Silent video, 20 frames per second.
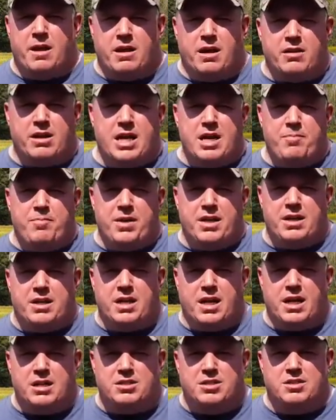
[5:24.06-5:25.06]
I'll keep you in
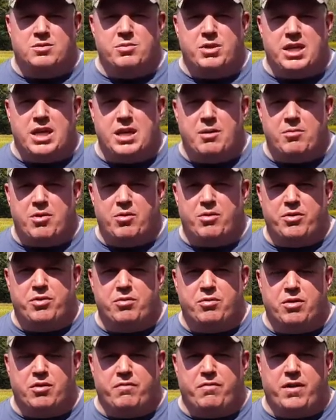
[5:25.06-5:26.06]
touch as we keep going
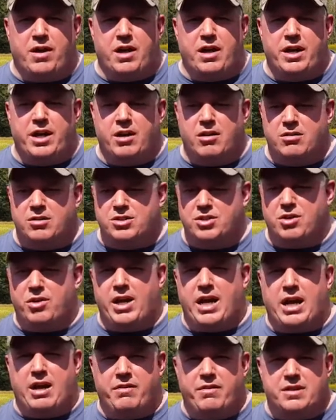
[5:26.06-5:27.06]
through the fall here, show
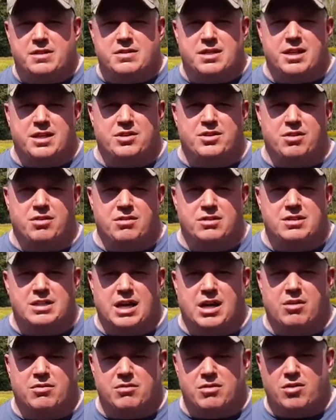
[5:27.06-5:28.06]
you how this thing turns
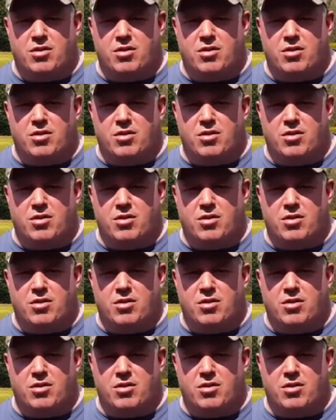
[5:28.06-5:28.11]
out.